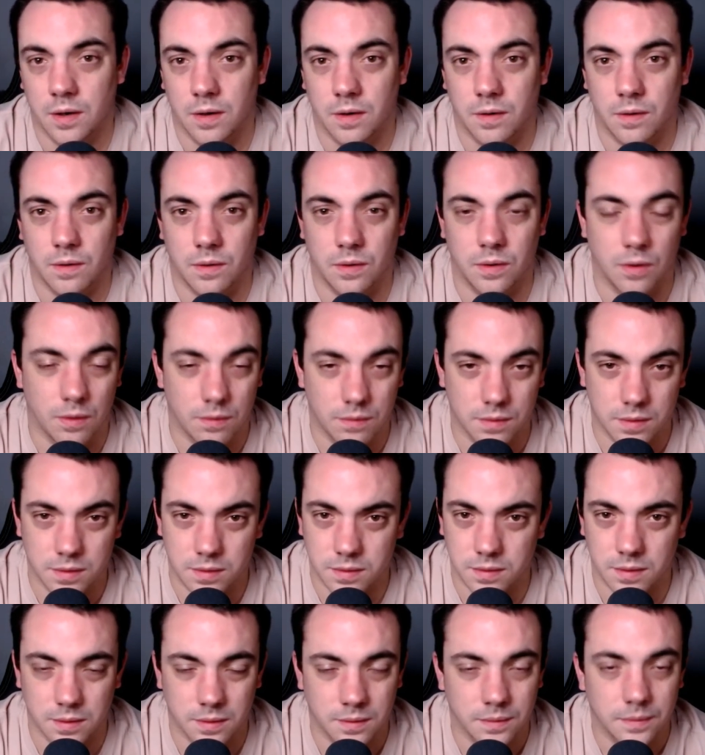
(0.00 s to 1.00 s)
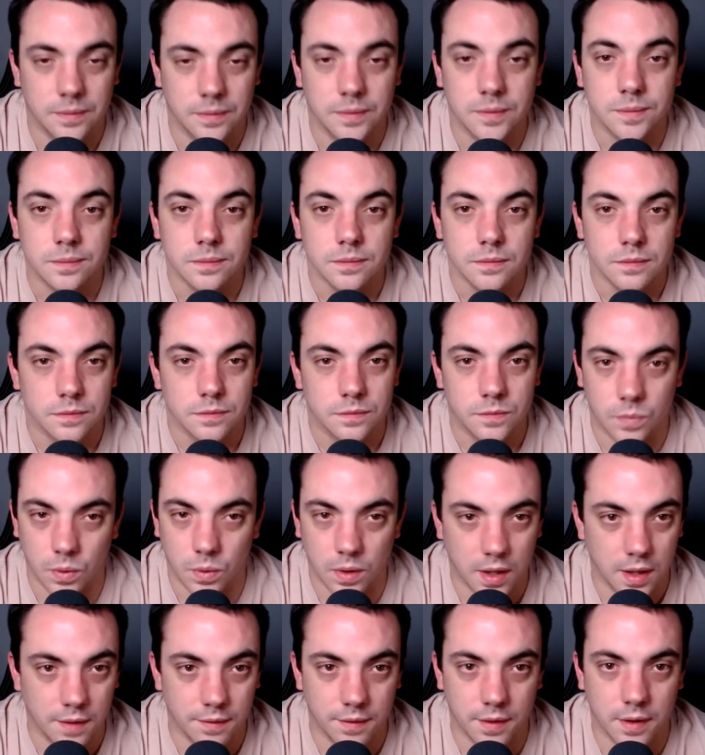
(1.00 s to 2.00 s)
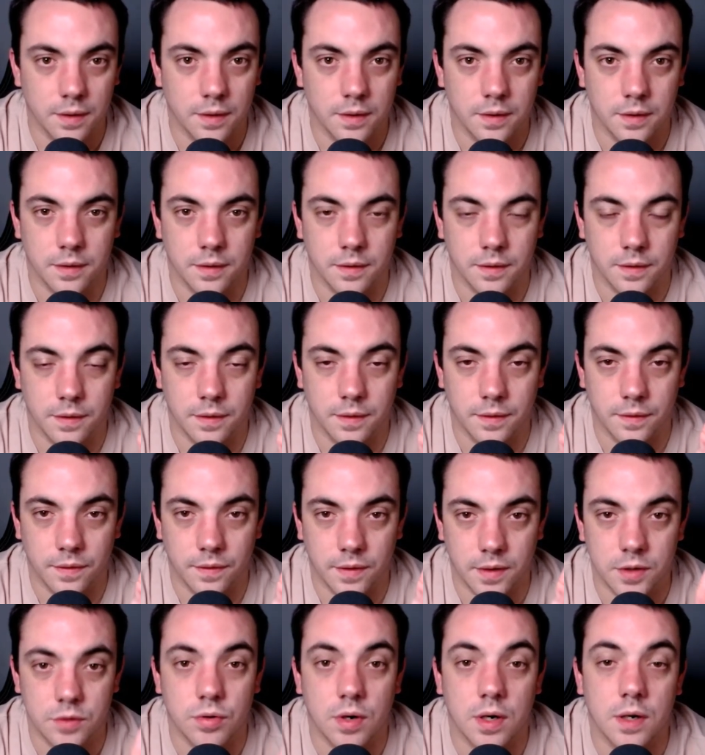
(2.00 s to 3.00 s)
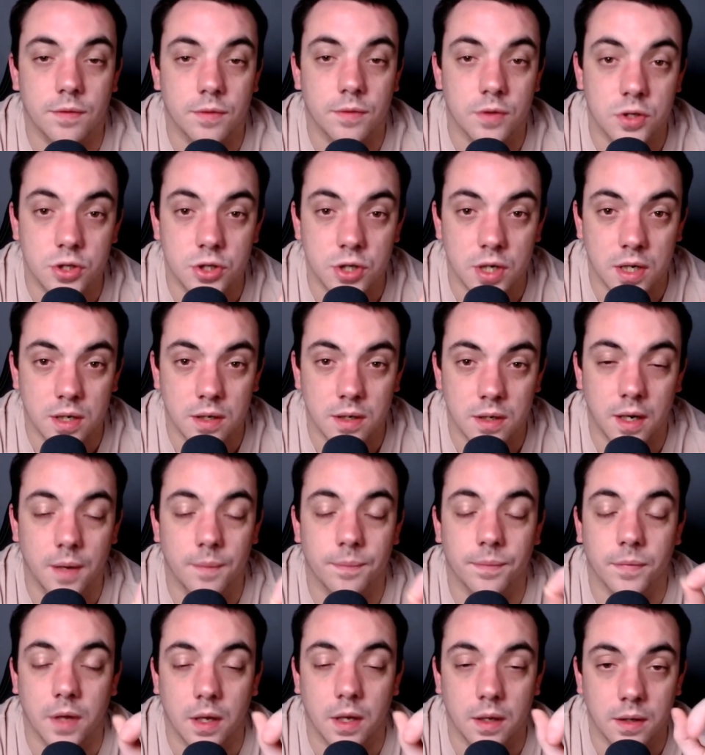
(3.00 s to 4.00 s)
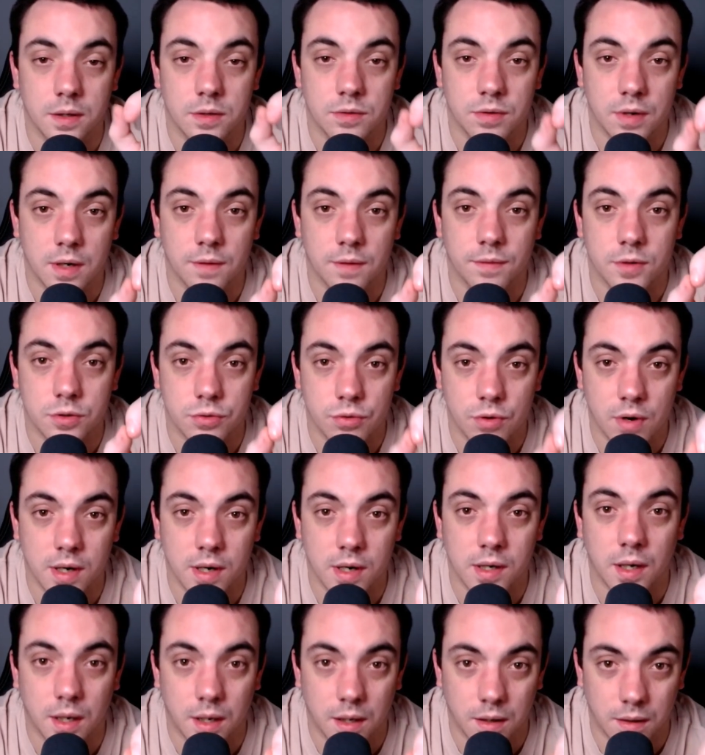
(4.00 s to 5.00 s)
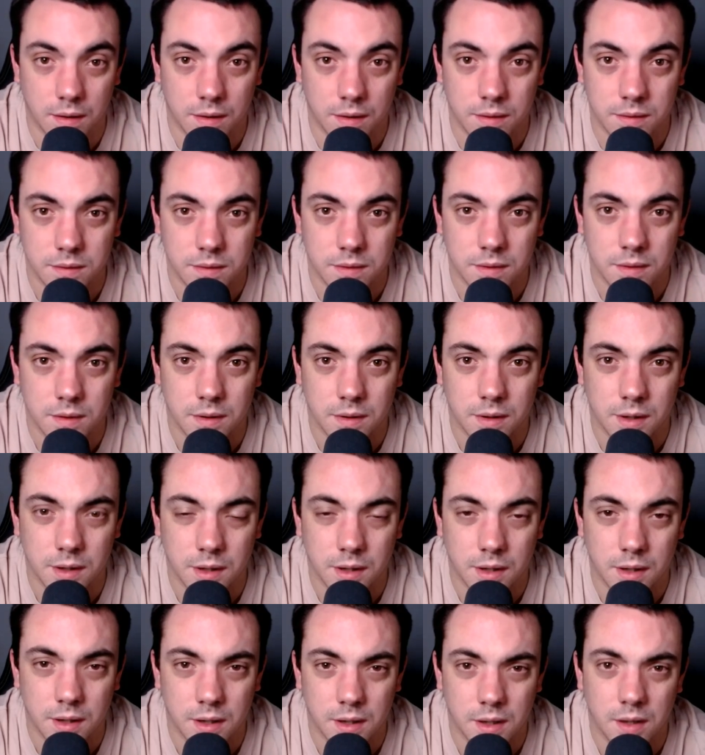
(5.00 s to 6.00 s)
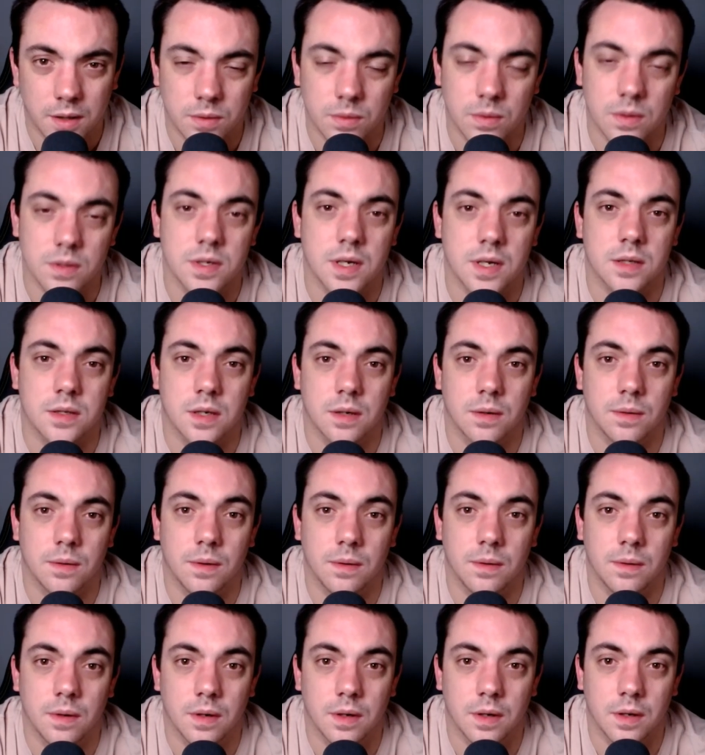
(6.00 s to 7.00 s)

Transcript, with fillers: Lawrence and whatever. You traded for ju- um, traded for Trey Lance. So what does that tell you?